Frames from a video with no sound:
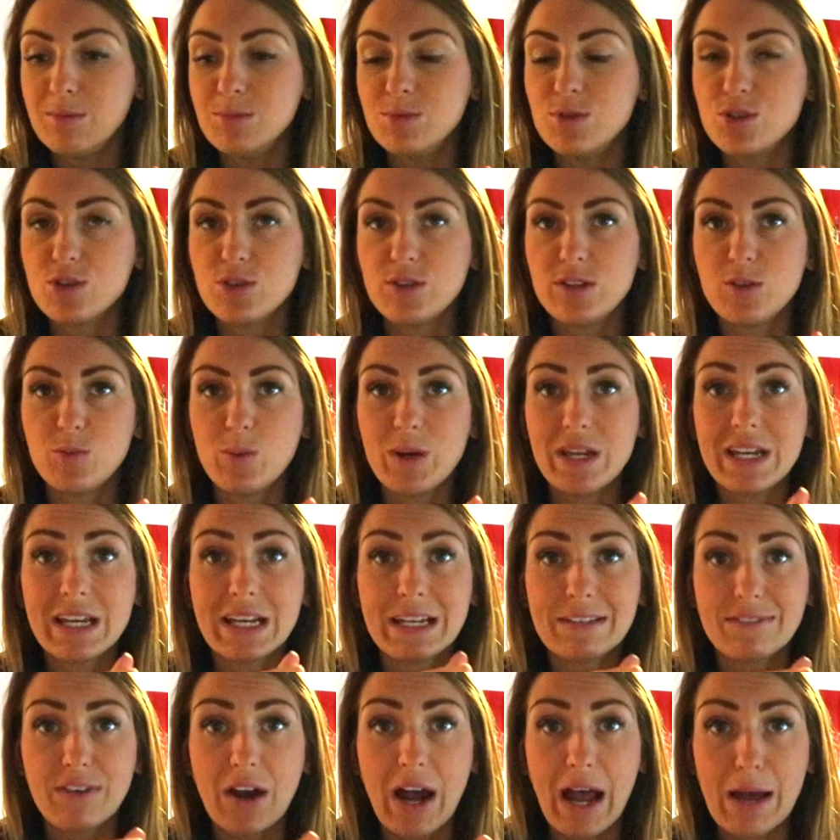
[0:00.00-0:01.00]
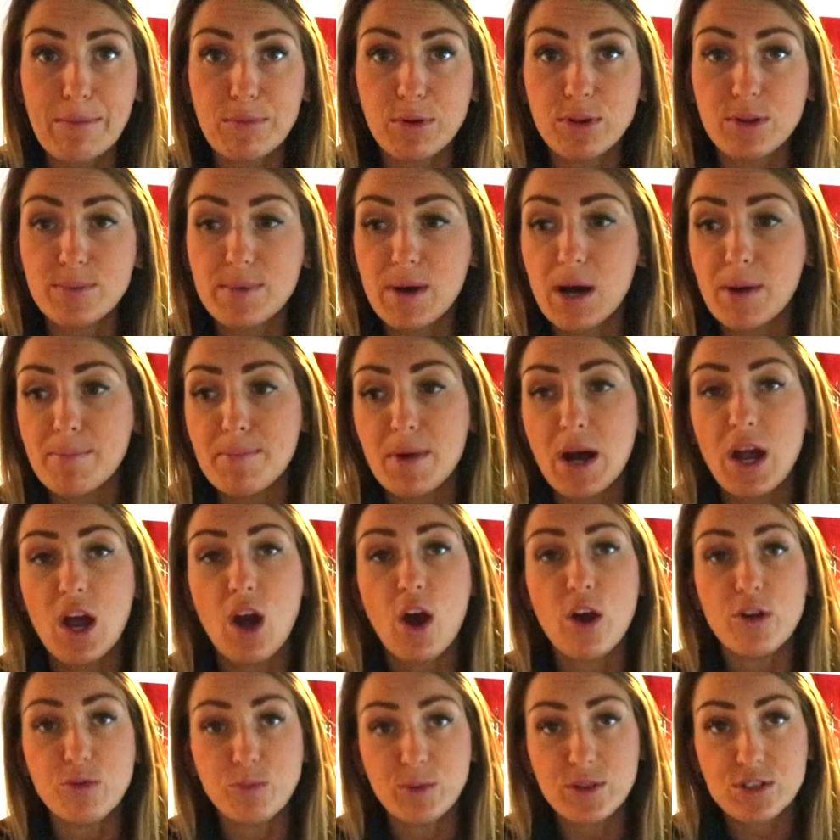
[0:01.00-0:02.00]
during the week, and if I am on
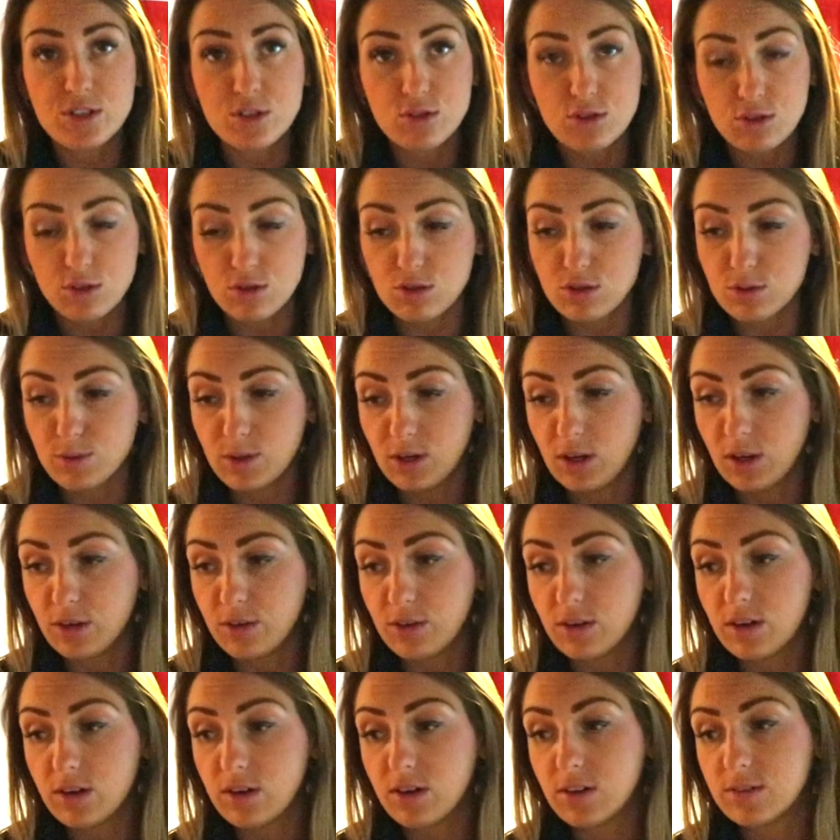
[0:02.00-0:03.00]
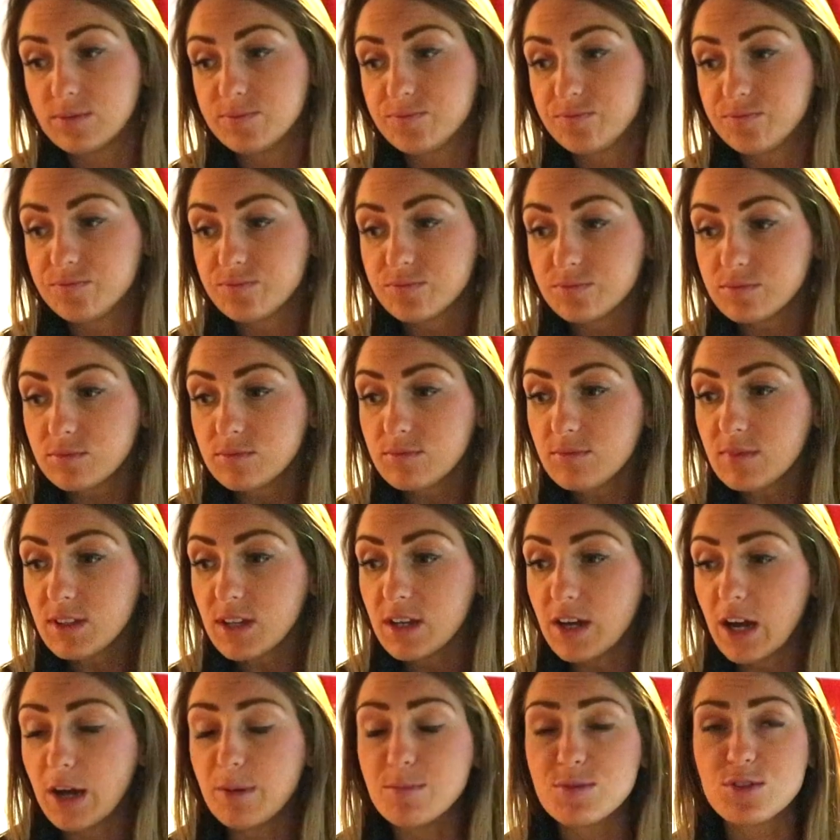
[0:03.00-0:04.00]
my own, which I do a lot
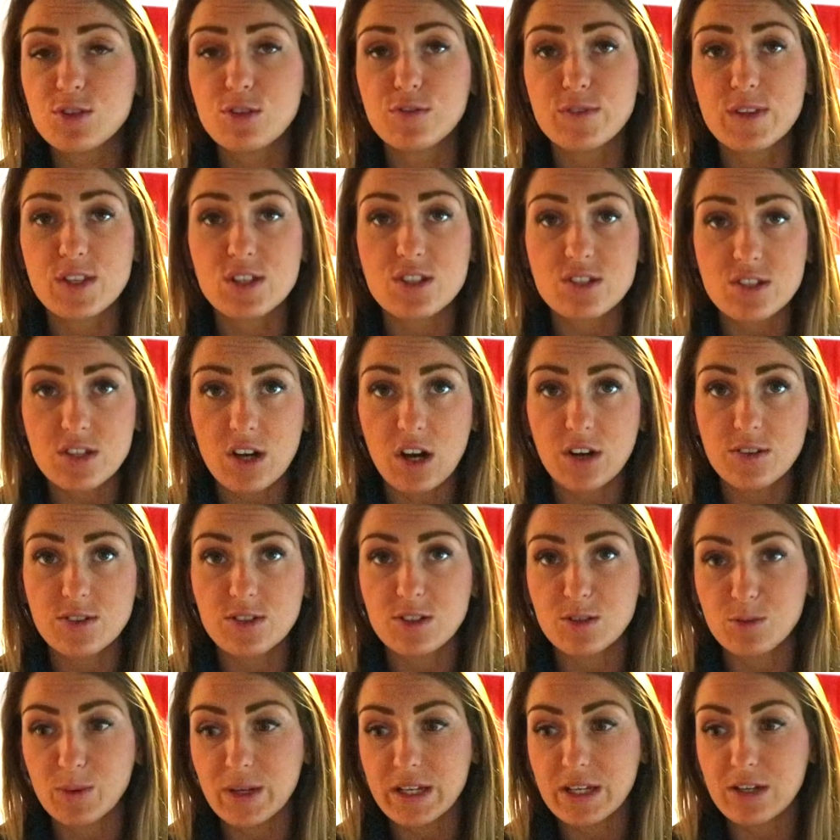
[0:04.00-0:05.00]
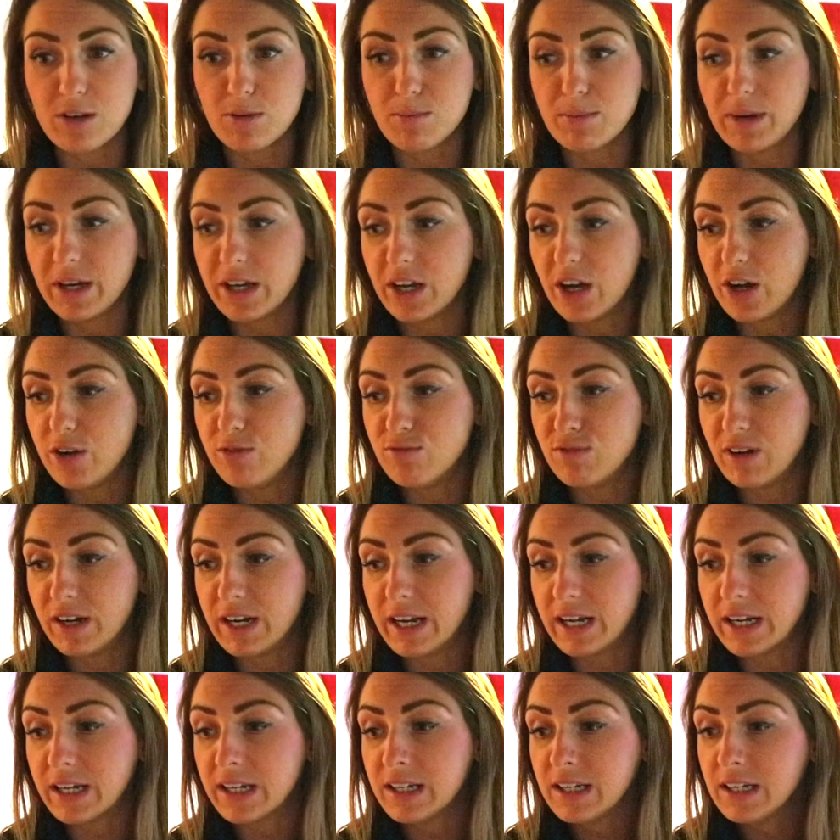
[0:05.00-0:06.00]
sort of at the start of the week on my own
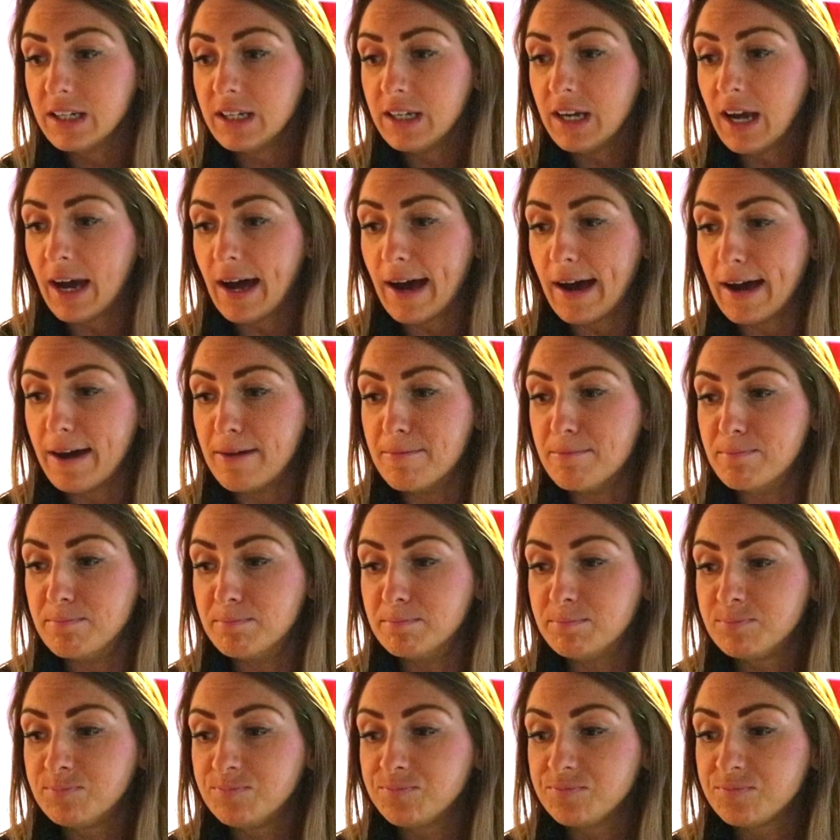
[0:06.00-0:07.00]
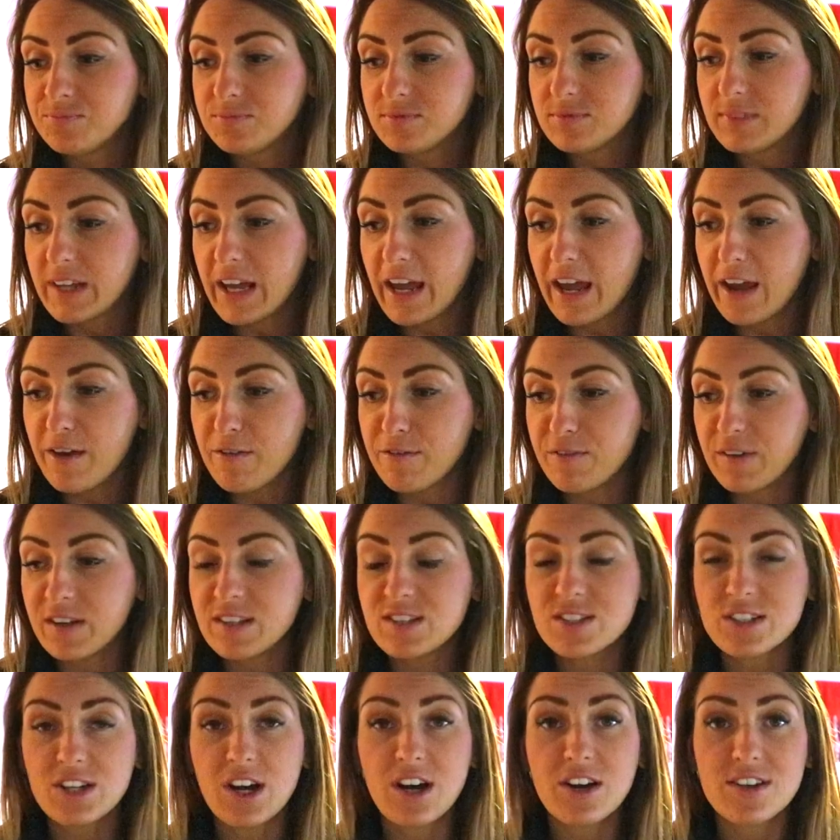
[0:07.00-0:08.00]
running, if
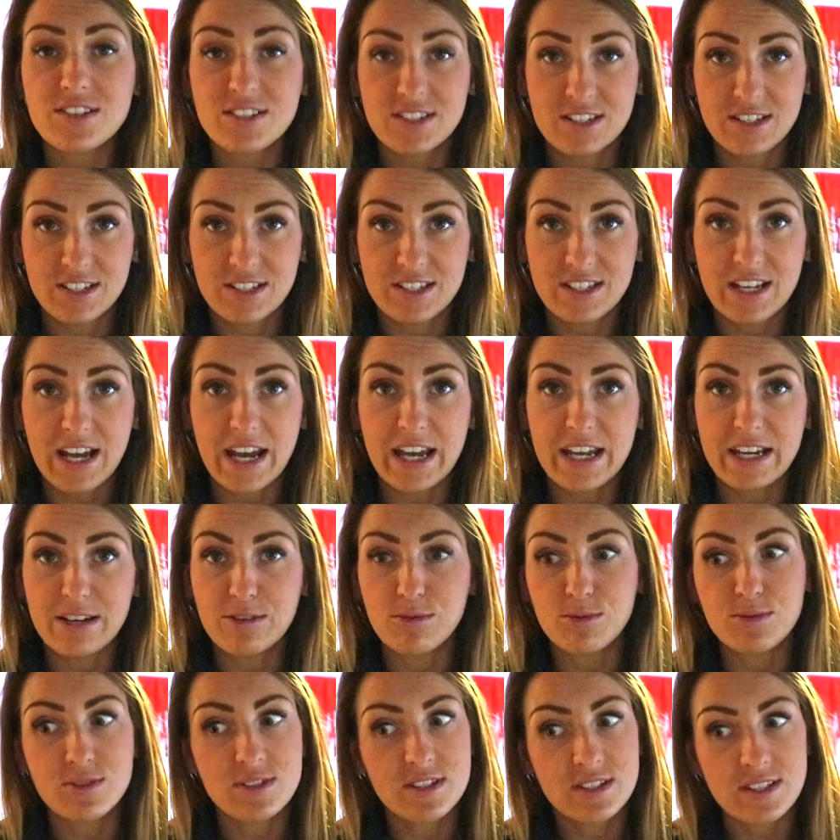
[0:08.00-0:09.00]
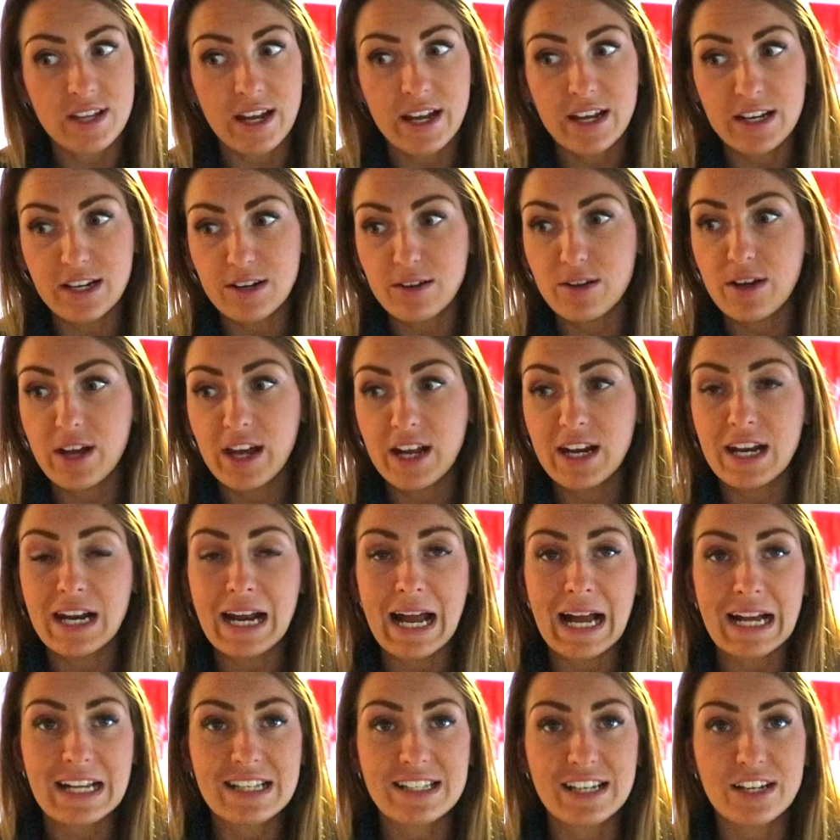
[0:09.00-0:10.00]
it starts to say, it will say in an
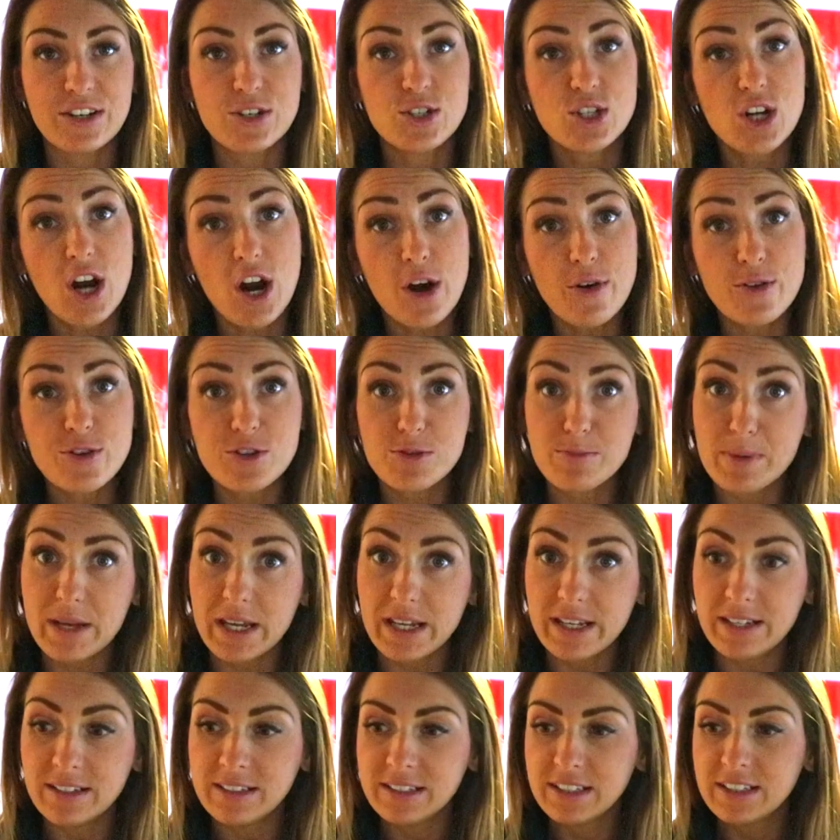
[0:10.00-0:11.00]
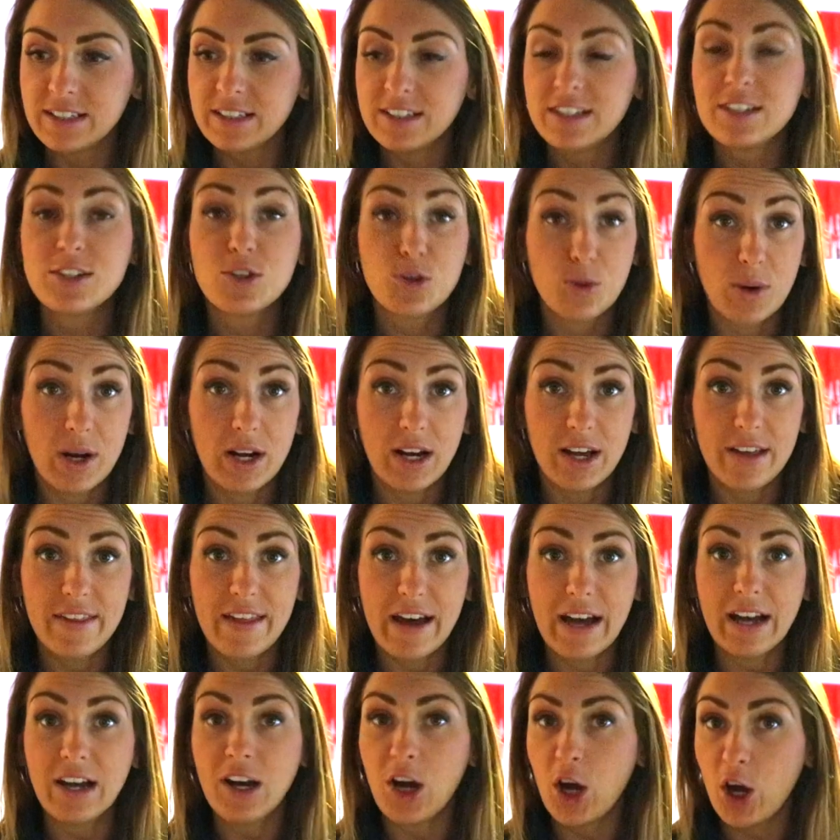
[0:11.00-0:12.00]
accent, charge me, quite like
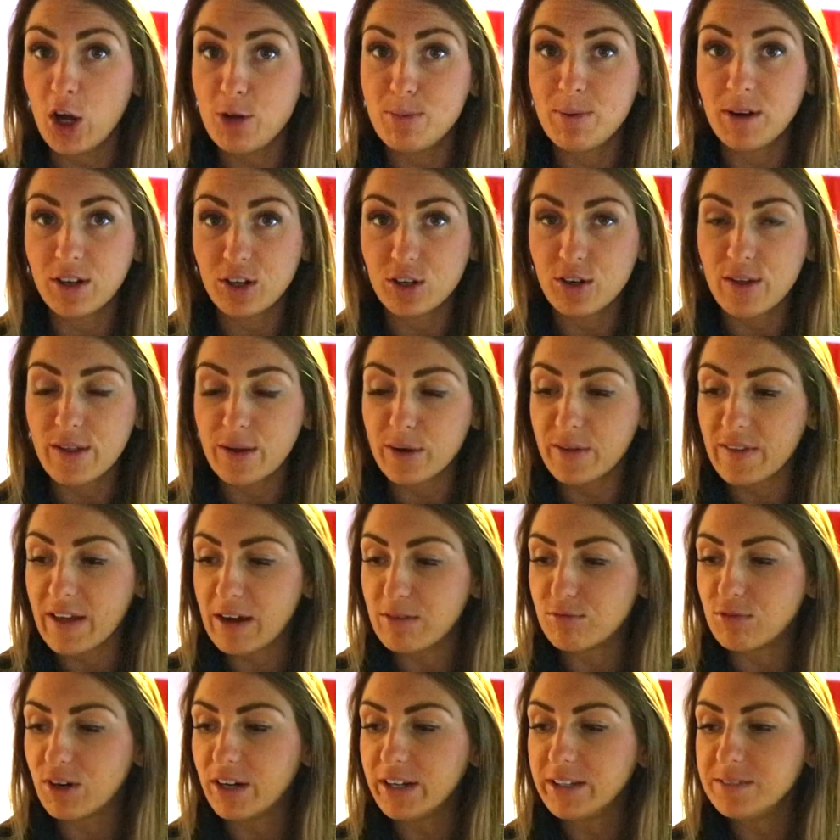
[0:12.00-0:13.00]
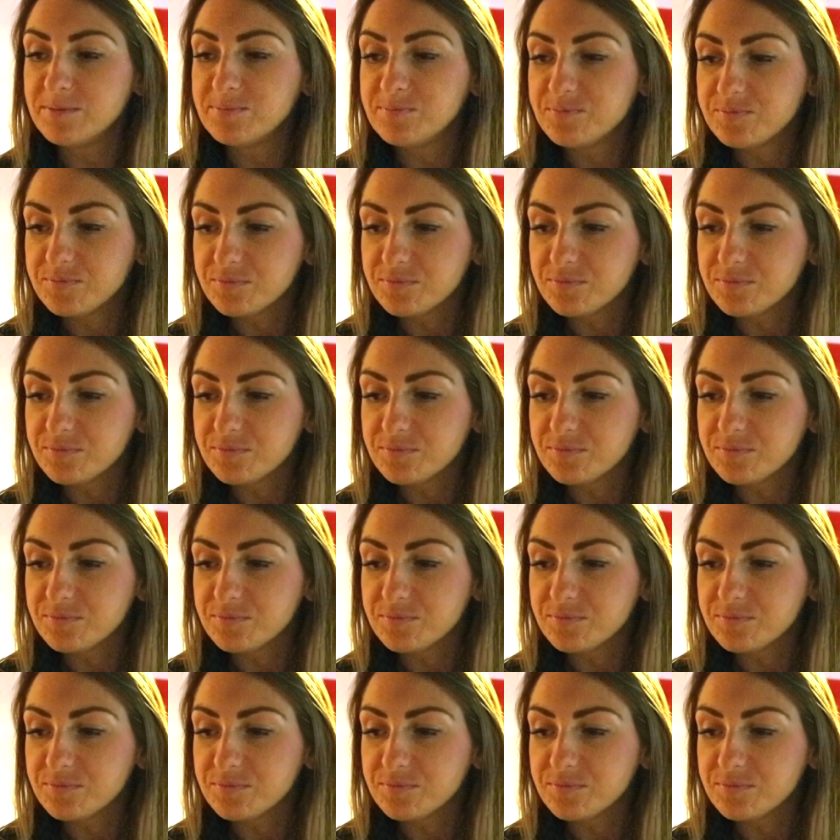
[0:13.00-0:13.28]
that. I hope I got that right.